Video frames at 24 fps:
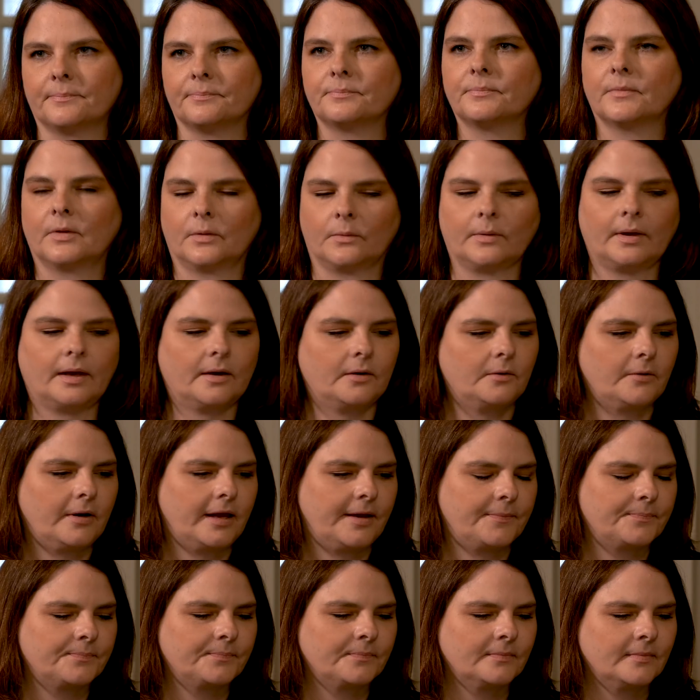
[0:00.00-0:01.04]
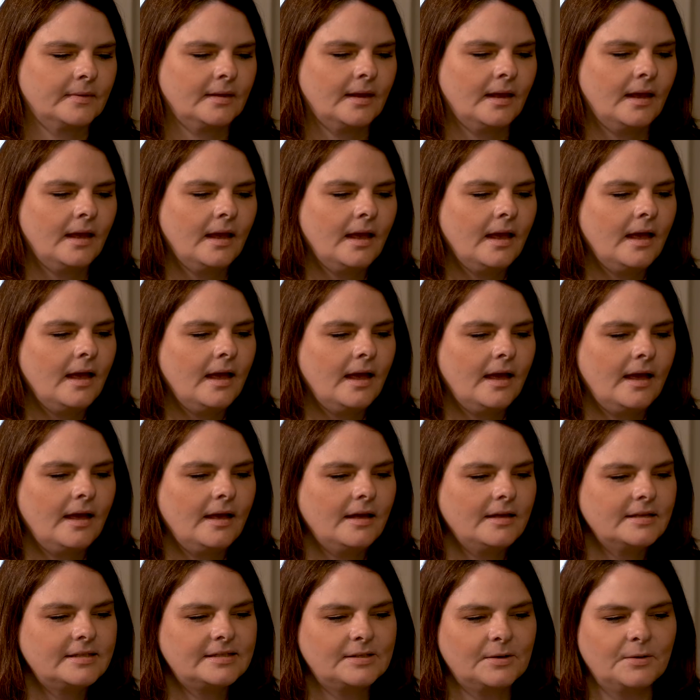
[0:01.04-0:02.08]
Yep. Okay, great.
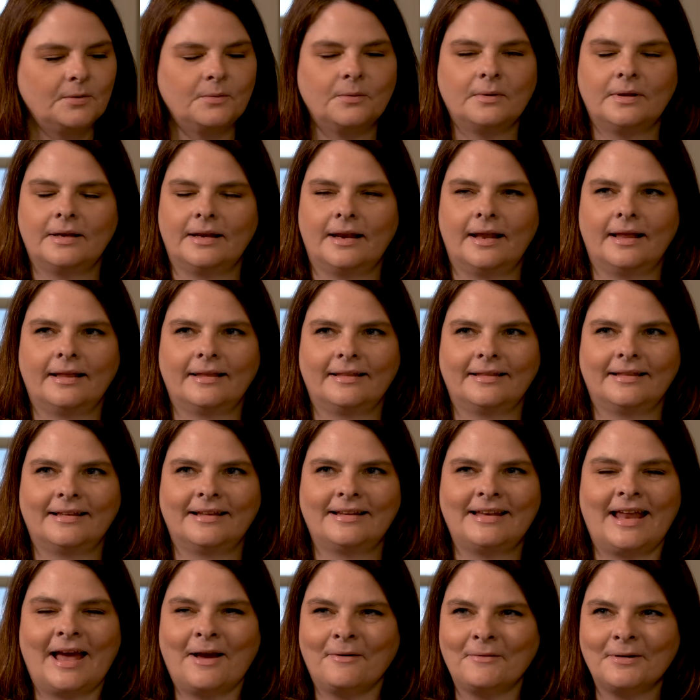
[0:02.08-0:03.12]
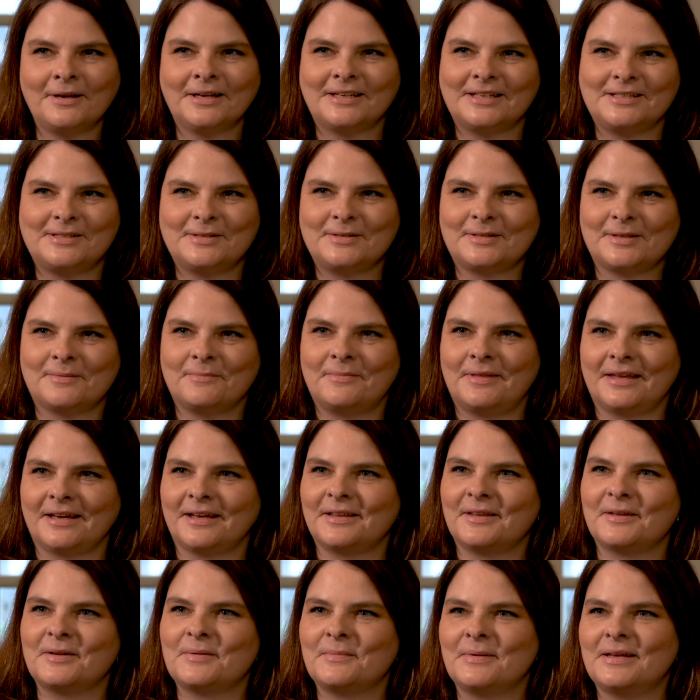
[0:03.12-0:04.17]
So now we're going to do
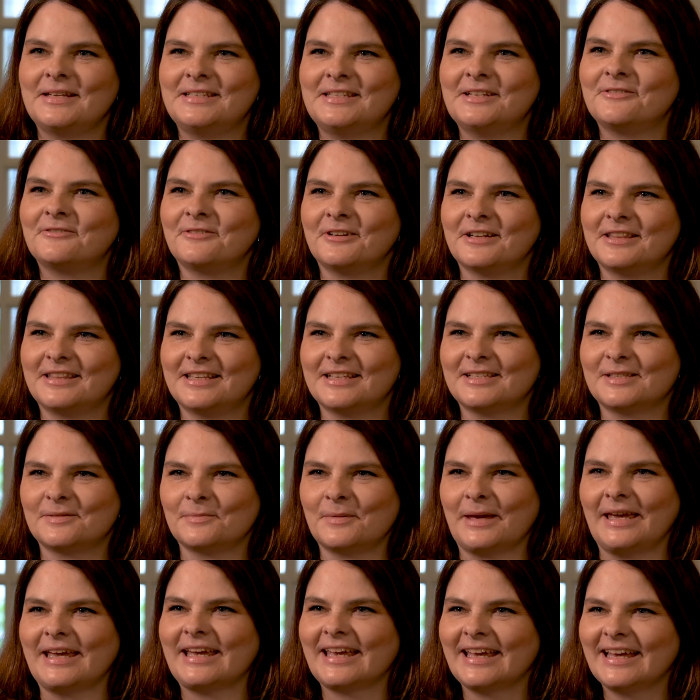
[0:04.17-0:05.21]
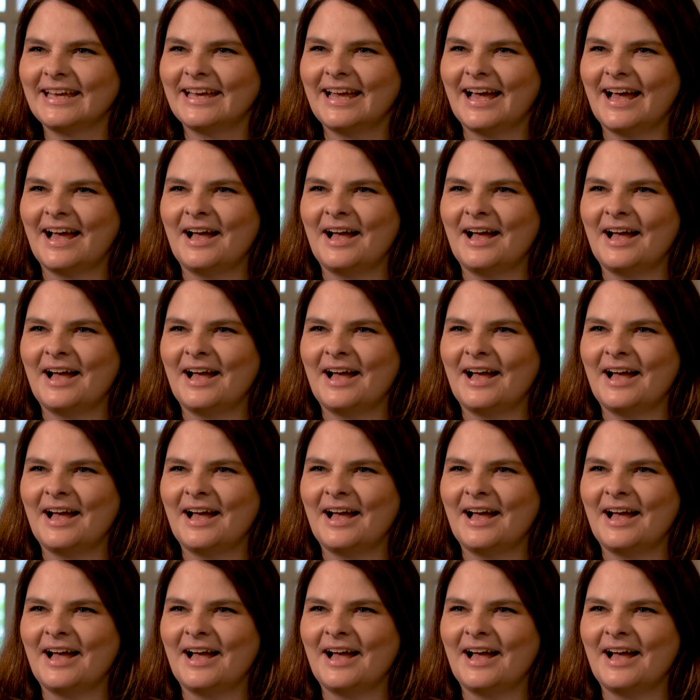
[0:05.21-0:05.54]
something a little bit different this week.